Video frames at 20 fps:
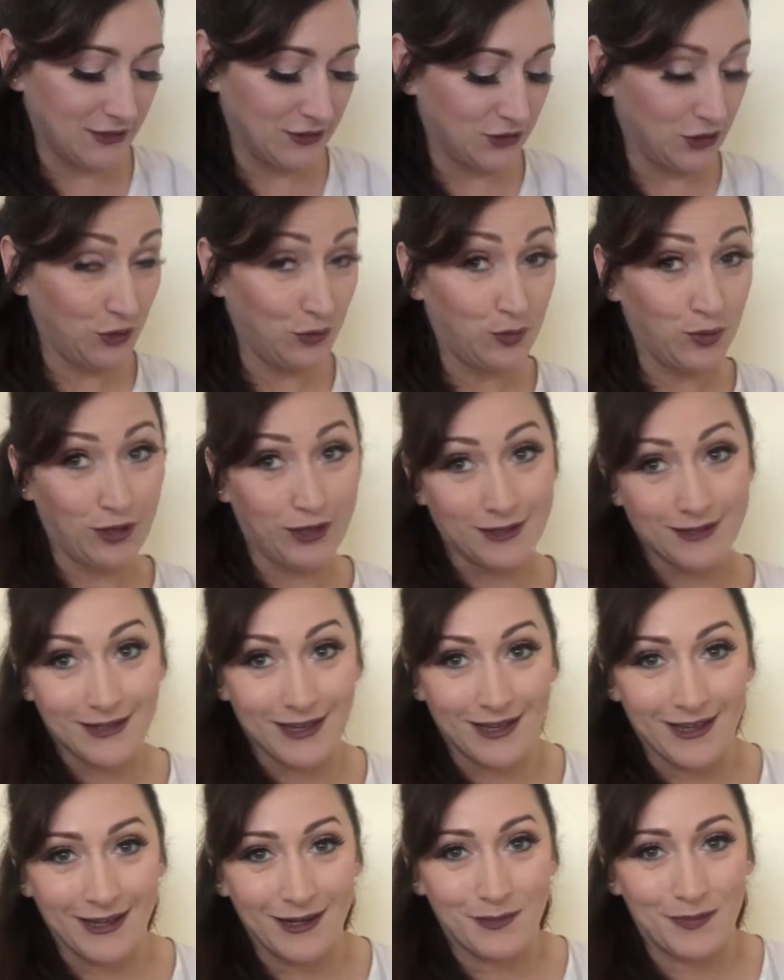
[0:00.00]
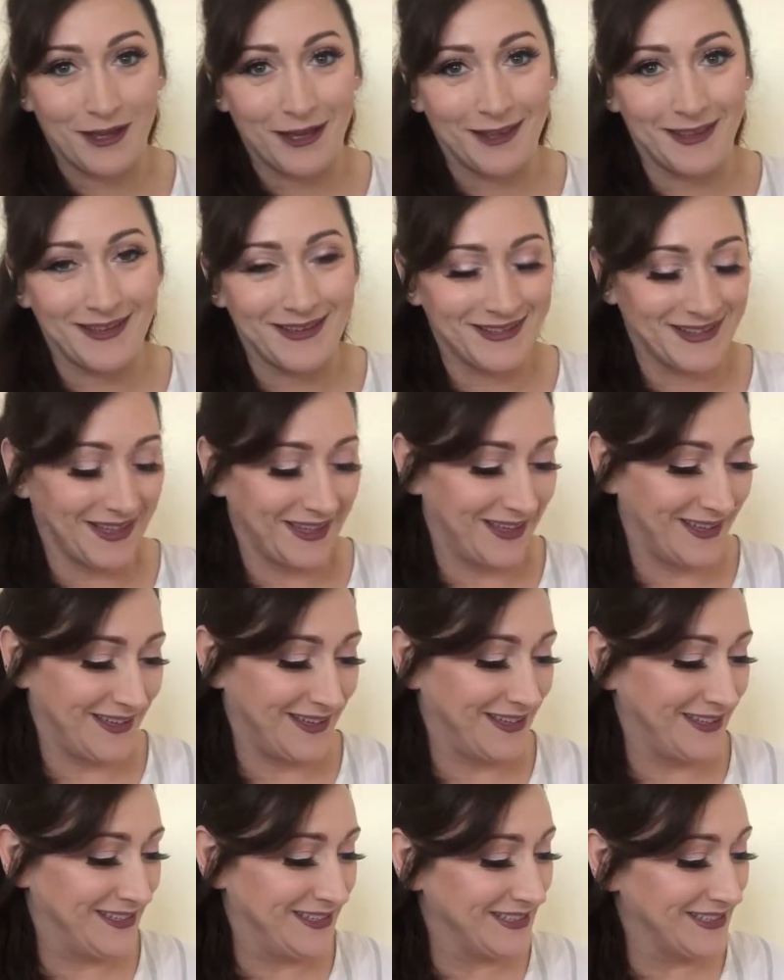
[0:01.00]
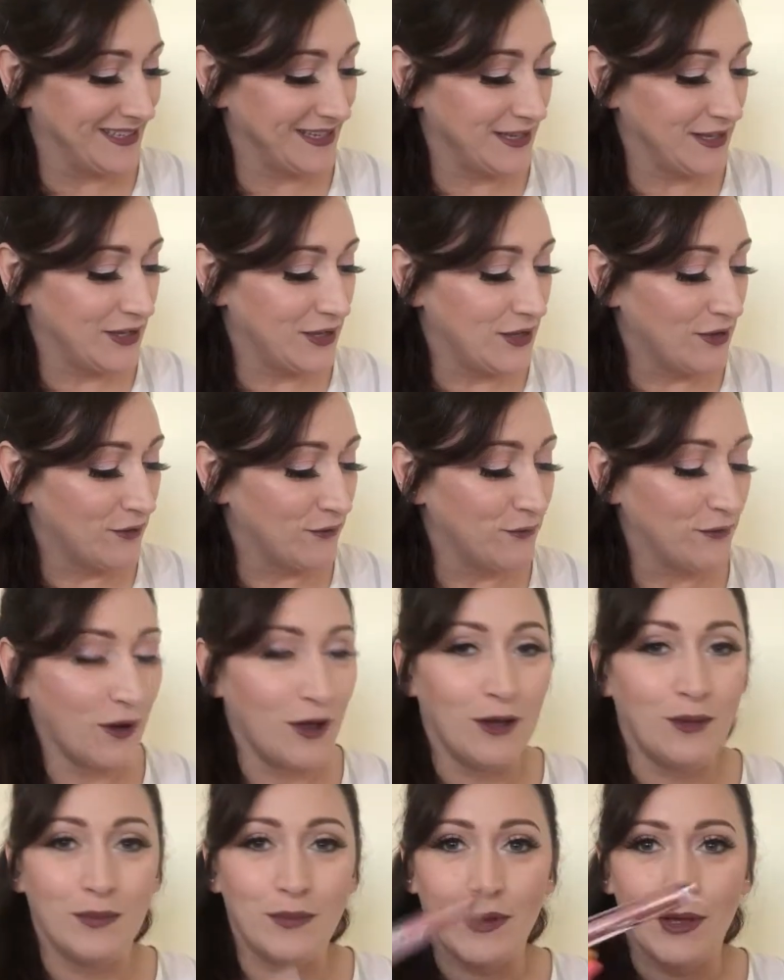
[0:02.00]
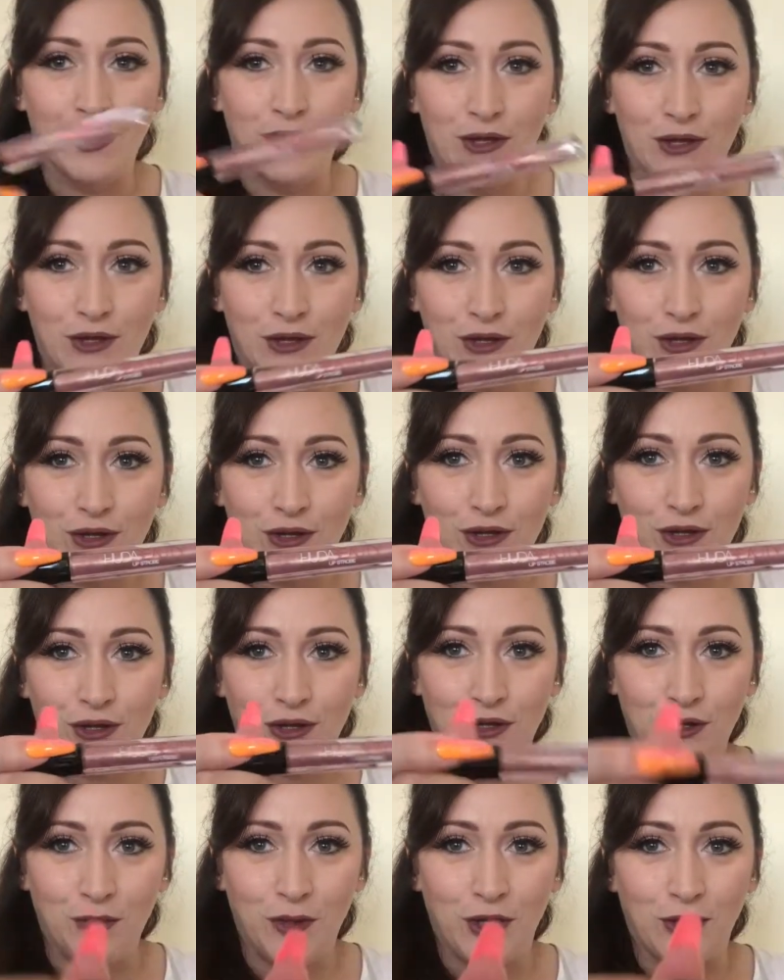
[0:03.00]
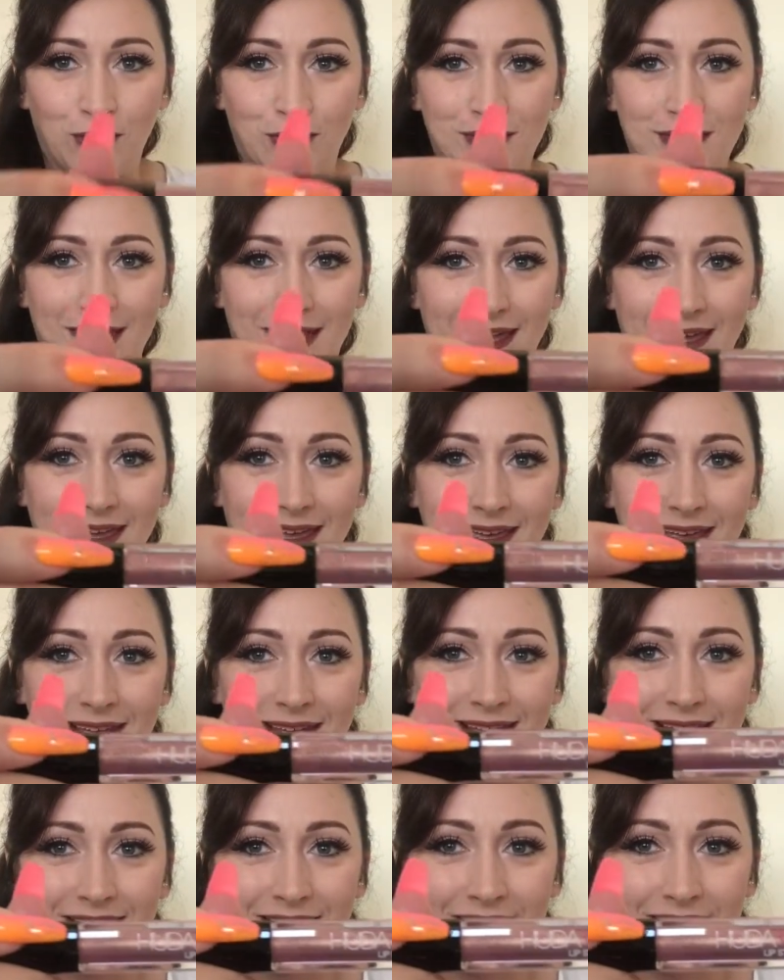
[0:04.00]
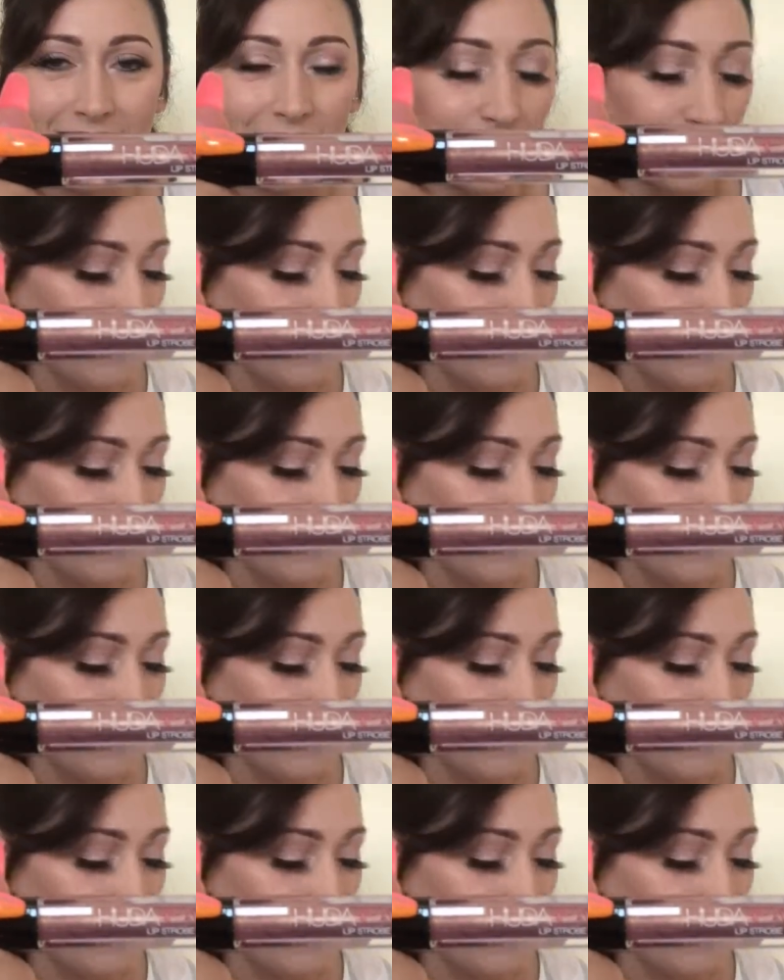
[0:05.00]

super excited about this, guys, from Huda Beauty. How